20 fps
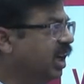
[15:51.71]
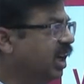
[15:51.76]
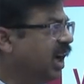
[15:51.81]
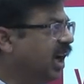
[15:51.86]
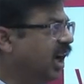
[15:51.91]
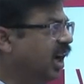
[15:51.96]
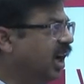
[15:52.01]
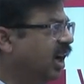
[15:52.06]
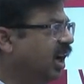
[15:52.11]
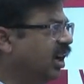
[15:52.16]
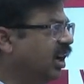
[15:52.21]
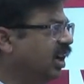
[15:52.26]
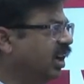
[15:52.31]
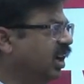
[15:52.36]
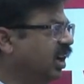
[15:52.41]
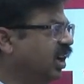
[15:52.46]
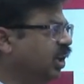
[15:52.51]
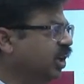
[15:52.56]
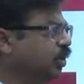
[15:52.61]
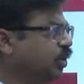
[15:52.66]
Uh,
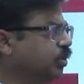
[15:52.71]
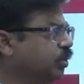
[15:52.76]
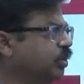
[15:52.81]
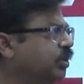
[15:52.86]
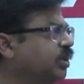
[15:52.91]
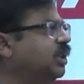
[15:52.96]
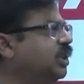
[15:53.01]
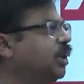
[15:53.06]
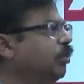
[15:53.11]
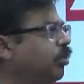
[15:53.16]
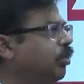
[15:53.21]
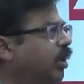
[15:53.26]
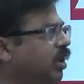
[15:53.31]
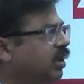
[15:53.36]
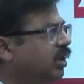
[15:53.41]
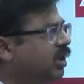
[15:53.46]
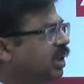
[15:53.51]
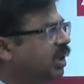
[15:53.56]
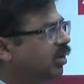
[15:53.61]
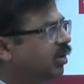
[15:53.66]
huge
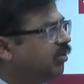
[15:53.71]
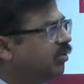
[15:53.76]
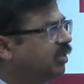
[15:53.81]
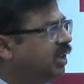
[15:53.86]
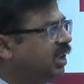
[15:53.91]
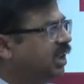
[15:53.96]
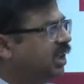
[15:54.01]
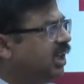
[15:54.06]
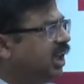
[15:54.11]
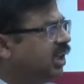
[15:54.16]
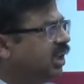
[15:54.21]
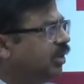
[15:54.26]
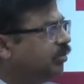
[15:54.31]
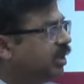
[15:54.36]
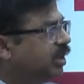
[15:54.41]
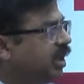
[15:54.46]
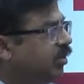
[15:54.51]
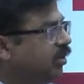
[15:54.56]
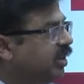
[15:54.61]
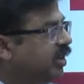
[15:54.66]
deposit of the native
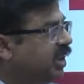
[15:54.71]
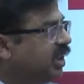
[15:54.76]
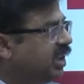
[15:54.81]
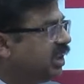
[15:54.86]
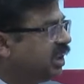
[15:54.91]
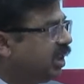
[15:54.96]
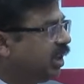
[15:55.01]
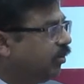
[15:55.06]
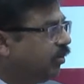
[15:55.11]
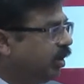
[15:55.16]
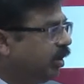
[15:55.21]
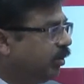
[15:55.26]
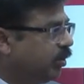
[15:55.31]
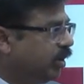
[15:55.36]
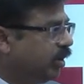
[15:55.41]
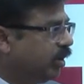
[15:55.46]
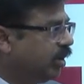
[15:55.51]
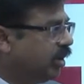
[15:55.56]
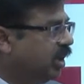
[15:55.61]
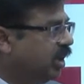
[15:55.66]
sulfur is
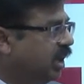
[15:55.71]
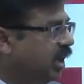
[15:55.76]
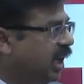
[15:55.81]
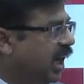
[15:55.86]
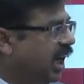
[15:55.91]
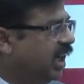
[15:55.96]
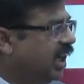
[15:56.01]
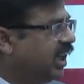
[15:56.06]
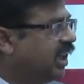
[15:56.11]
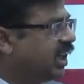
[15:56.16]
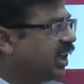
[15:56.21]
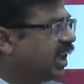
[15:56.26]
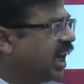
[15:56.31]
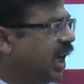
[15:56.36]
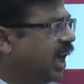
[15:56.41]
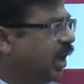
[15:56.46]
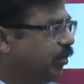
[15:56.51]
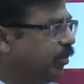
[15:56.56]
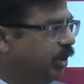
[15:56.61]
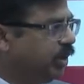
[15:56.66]
available and it
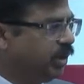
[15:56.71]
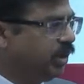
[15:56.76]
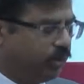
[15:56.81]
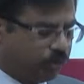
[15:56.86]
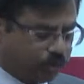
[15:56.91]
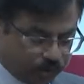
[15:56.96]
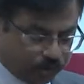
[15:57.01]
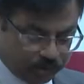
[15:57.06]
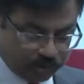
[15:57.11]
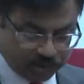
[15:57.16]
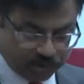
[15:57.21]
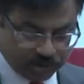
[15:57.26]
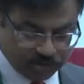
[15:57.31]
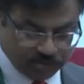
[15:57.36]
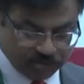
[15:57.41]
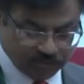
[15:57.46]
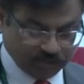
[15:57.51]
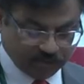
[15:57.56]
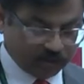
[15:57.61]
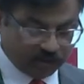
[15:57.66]
can be used
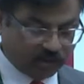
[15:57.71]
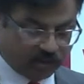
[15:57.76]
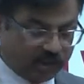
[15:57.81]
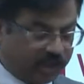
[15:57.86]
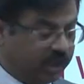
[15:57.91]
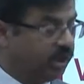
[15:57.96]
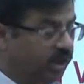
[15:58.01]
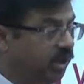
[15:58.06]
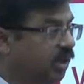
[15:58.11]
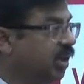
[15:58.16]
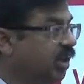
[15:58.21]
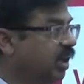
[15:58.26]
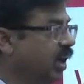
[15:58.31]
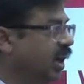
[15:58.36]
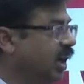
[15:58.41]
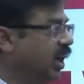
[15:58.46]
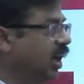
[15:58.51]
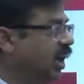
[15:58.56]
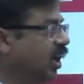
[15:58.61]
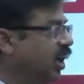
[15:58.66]
for the
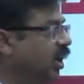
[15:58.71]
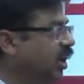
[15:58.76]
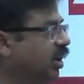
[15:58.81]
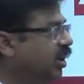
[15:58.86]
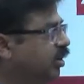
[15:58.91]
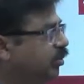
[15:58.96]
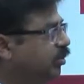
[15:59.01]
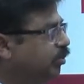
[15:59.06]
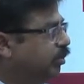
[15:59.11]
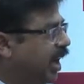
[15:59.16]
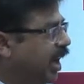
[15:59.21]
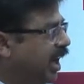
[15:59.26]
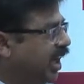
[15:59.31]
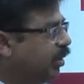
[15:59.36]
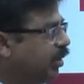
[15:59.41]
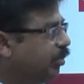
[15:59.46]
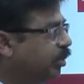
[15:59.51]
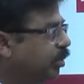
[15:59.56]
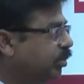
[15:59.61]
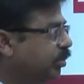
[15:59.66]
uh,
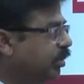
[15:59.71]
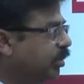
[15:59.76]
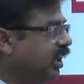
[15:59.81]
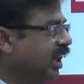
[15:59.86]
mining purpose